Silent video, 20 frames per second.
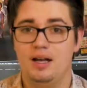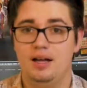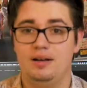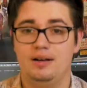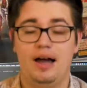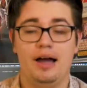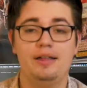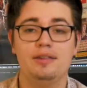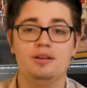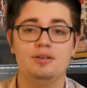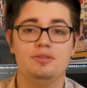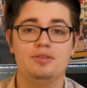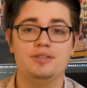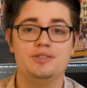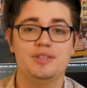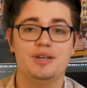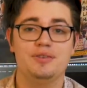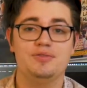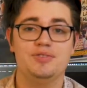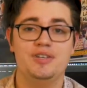Neither of
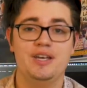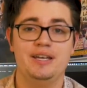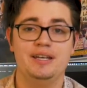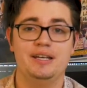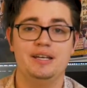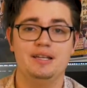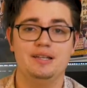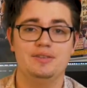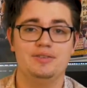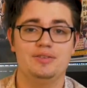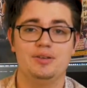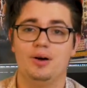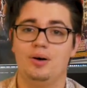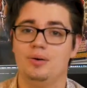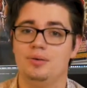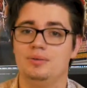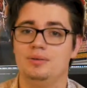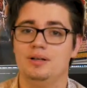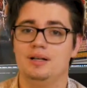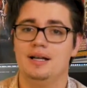us have seen it,
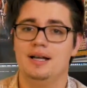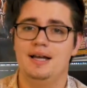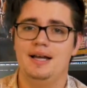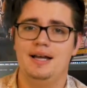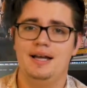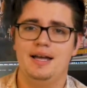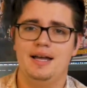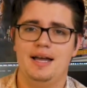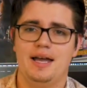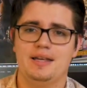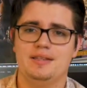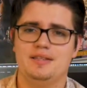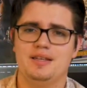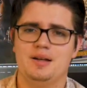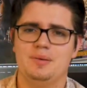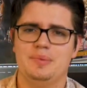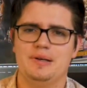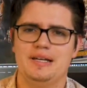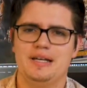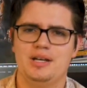so it's
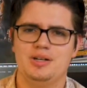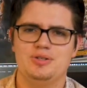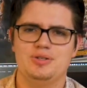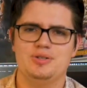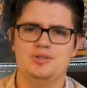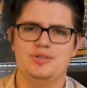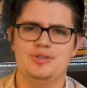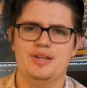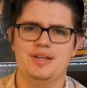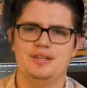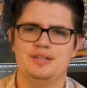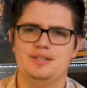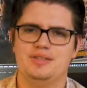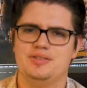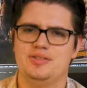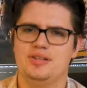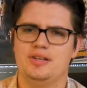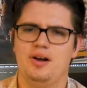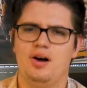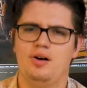going to be interesting to
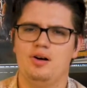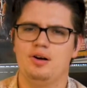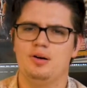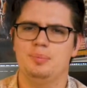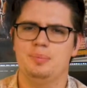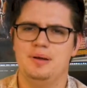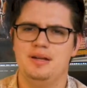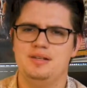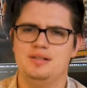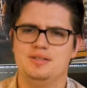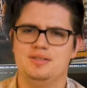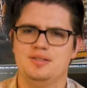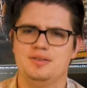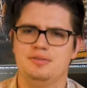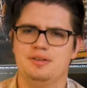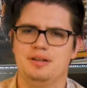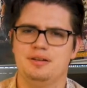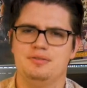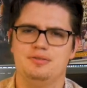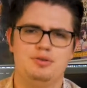see our opinions
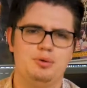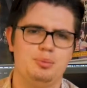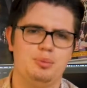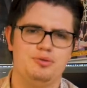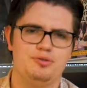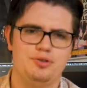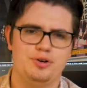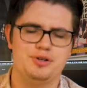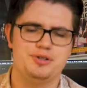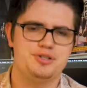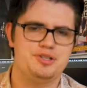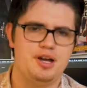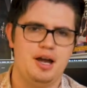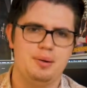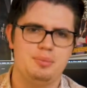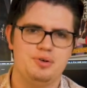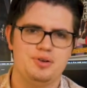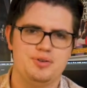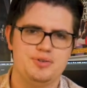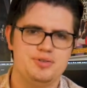of it from a
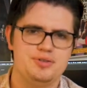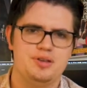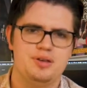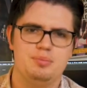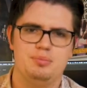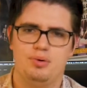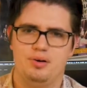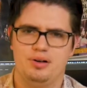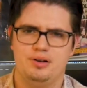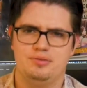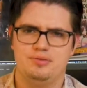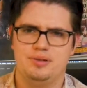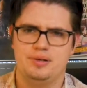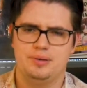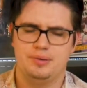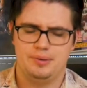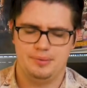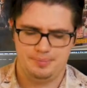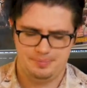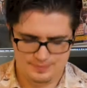first-timer's point of
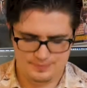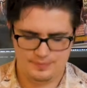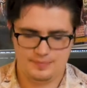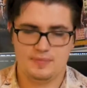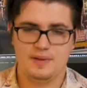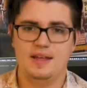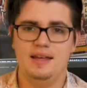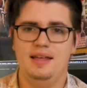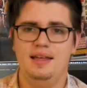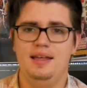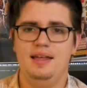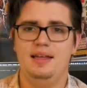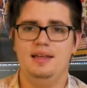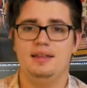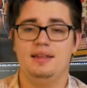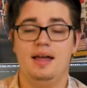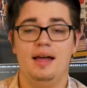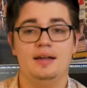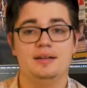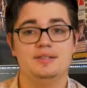view.
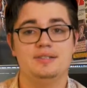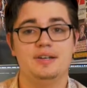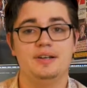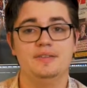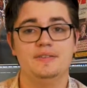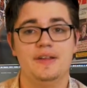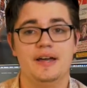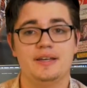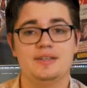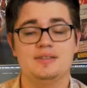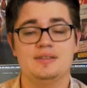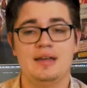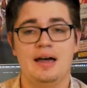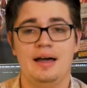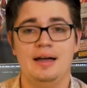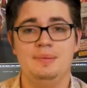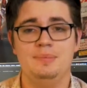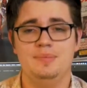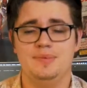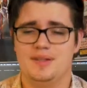Yeah, until next
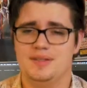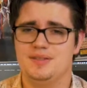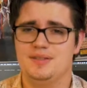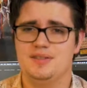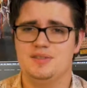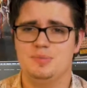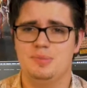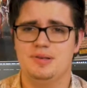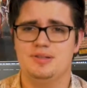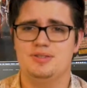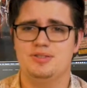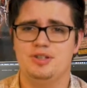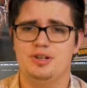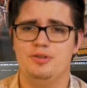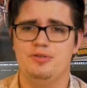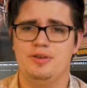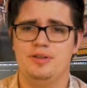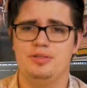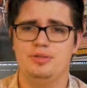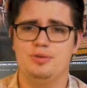time, this has been
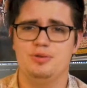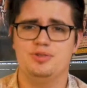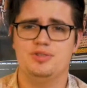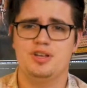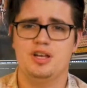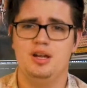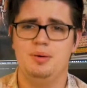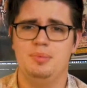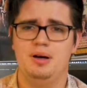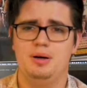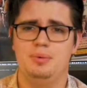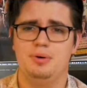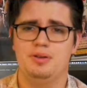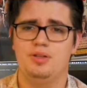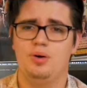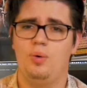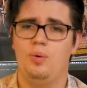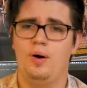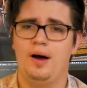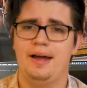Surfing Through Cinema
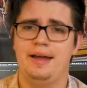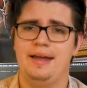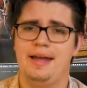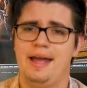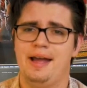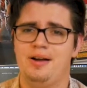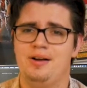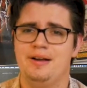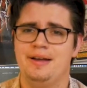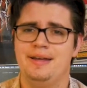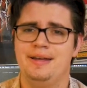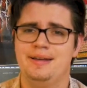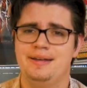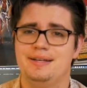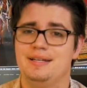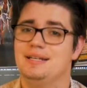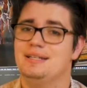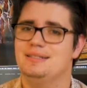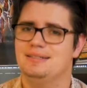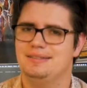with Hawaii Harry.
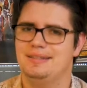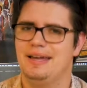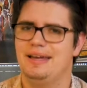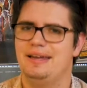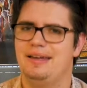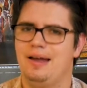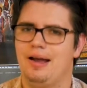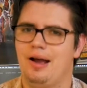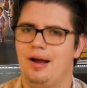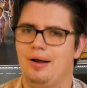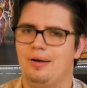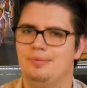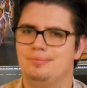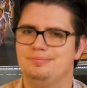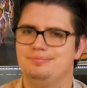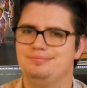Take care.